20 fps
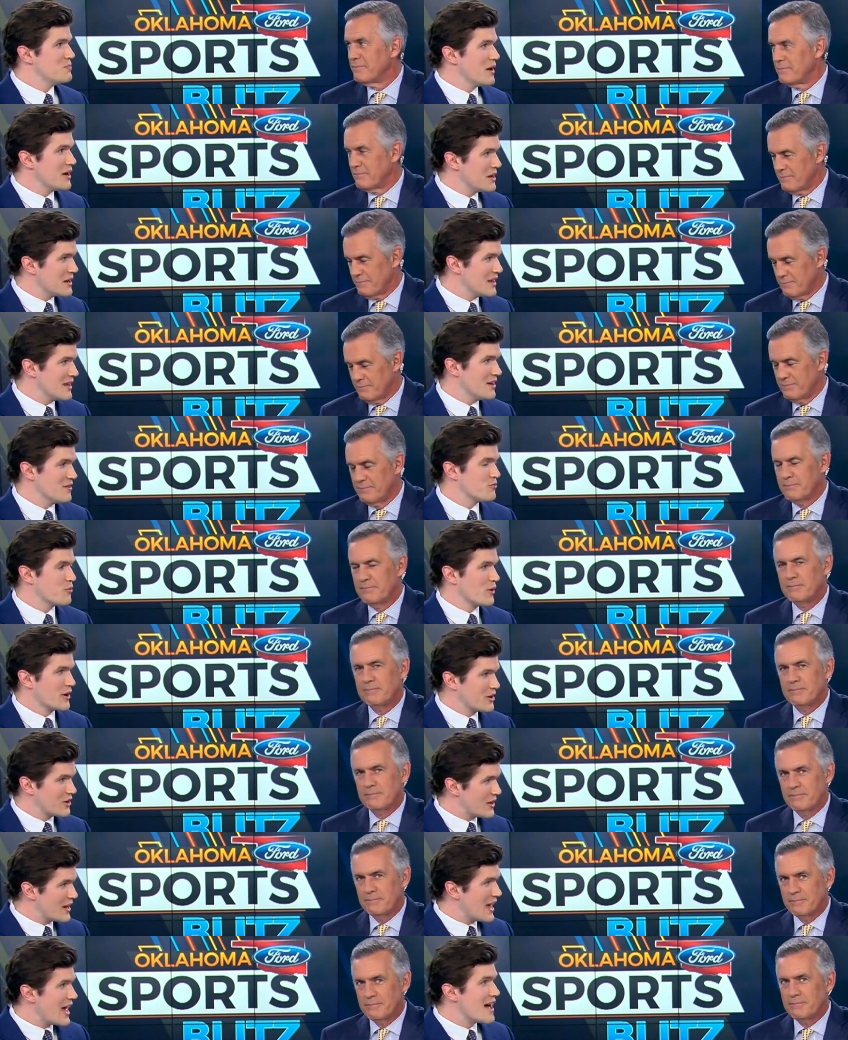Speaker 1: But if
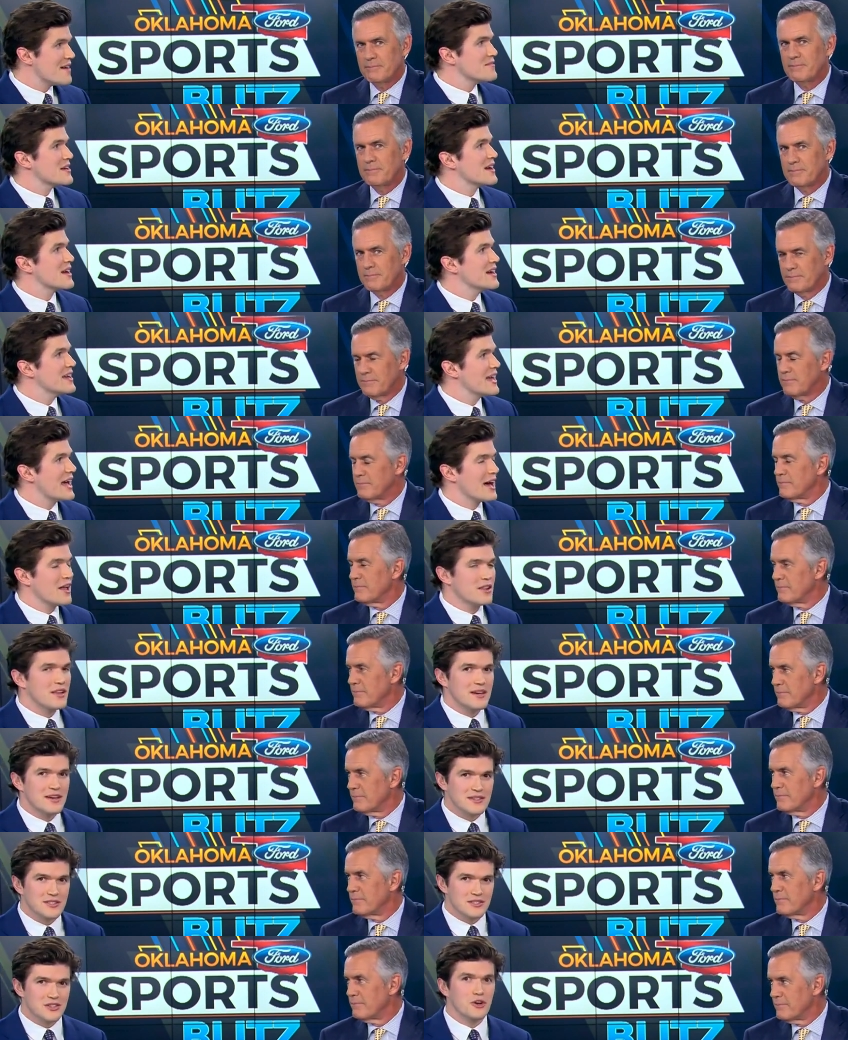we're going to have NIL,
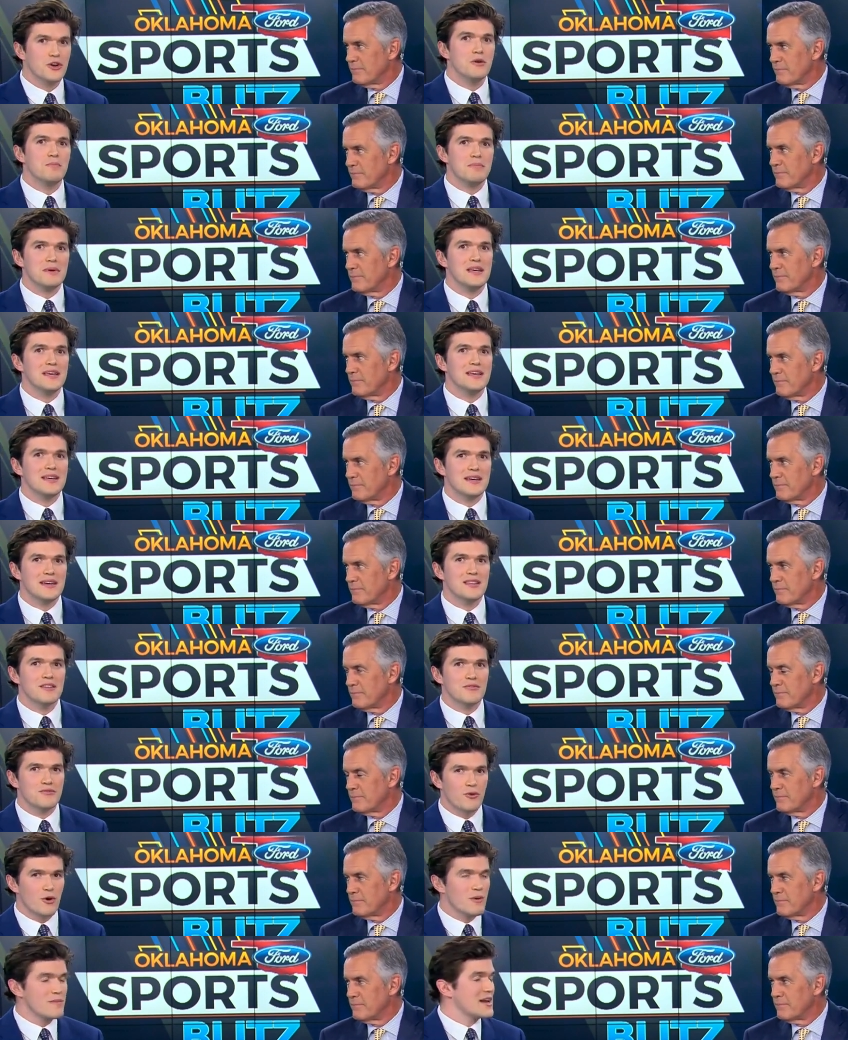and it's going to be in
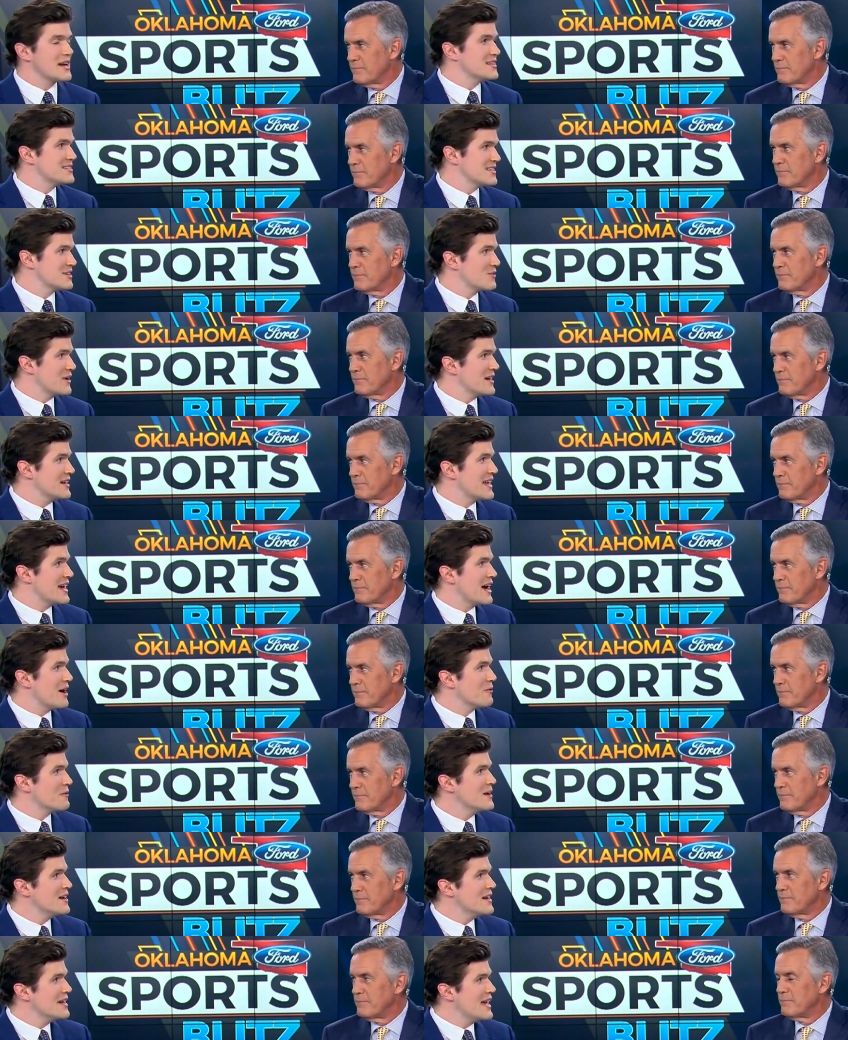the format it's in right
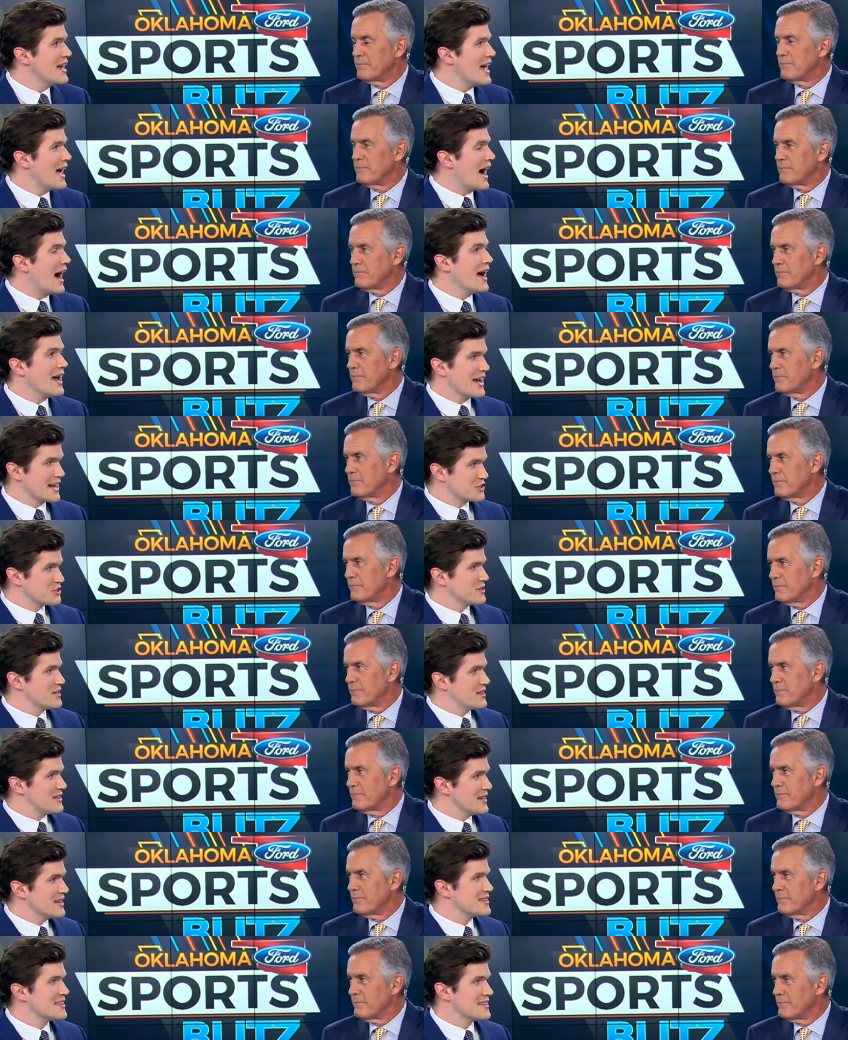now, I
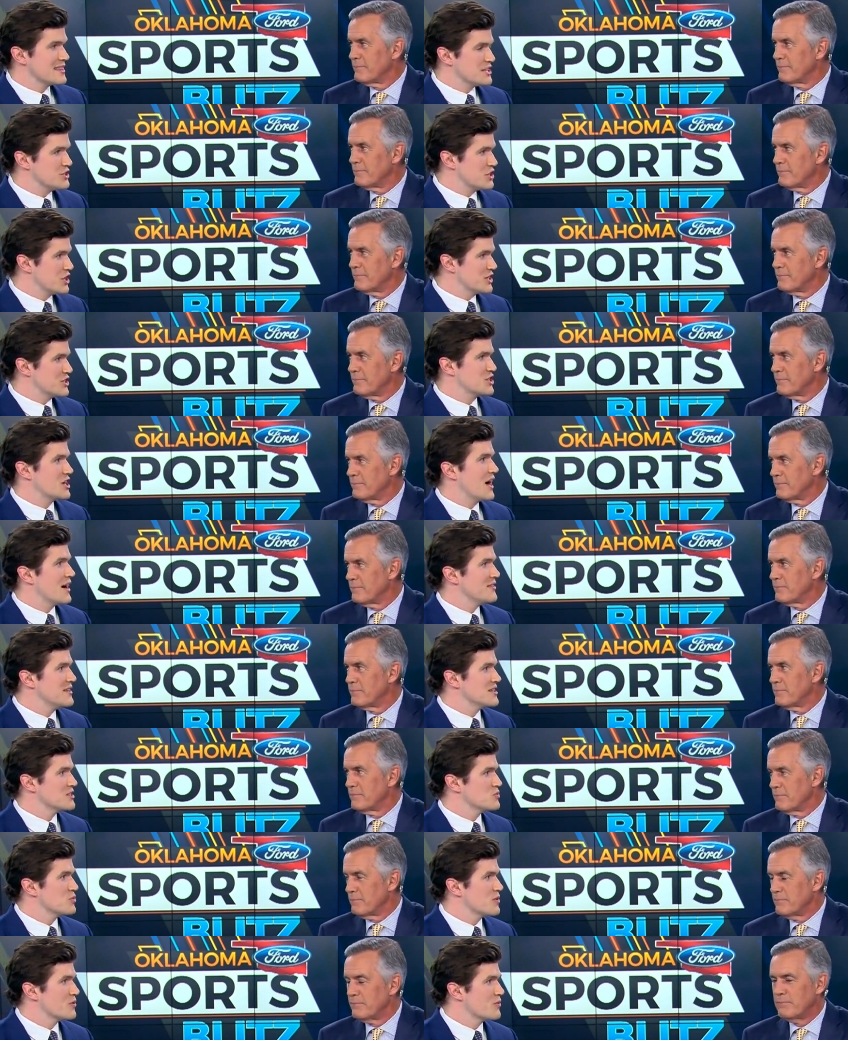actually think that the judge
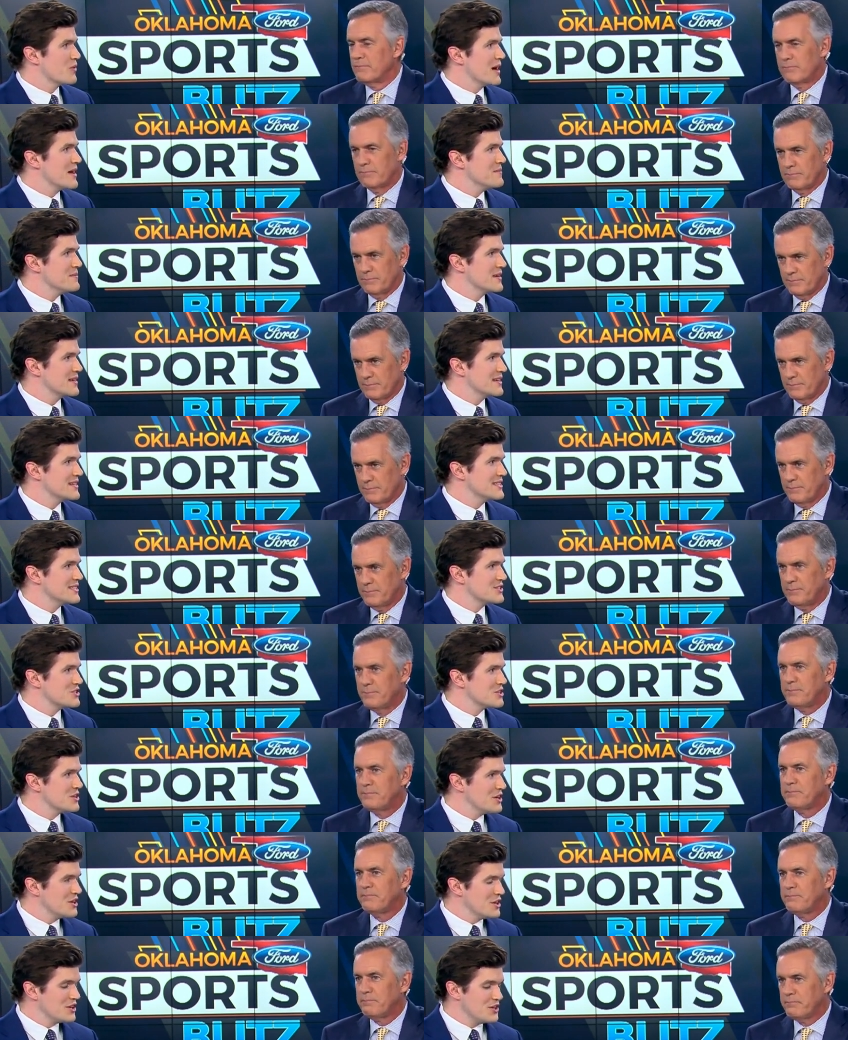got this one right
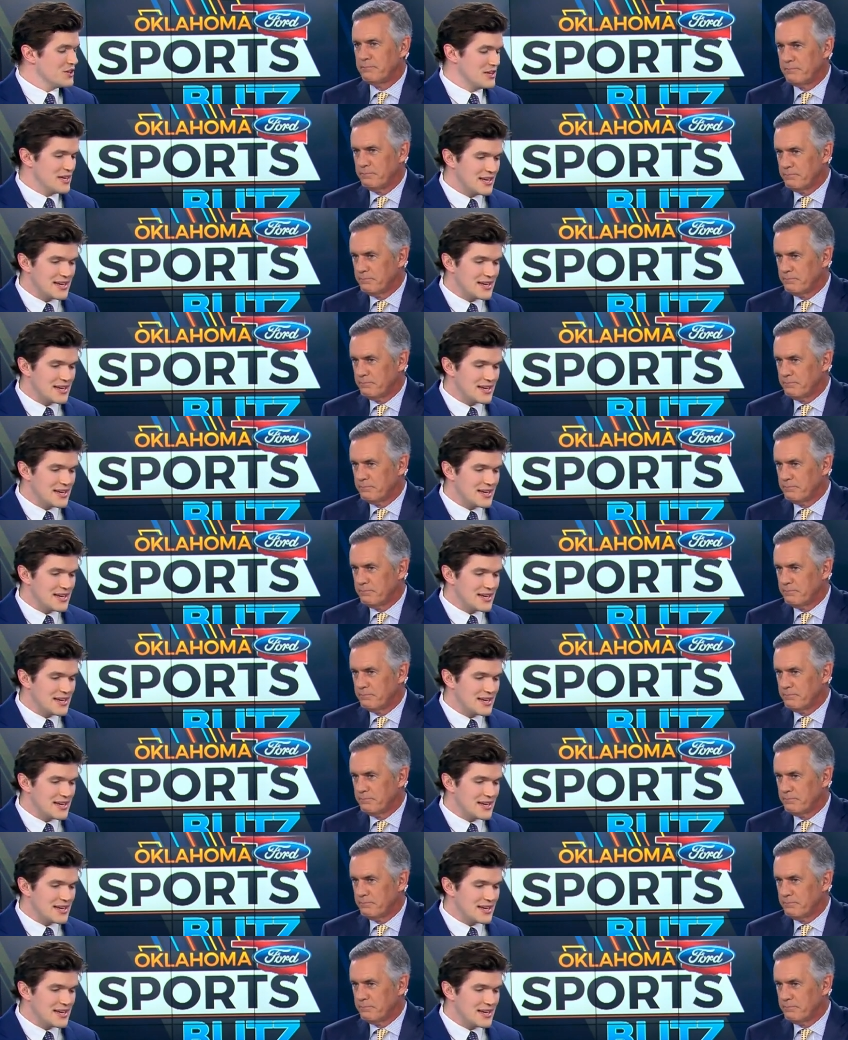because you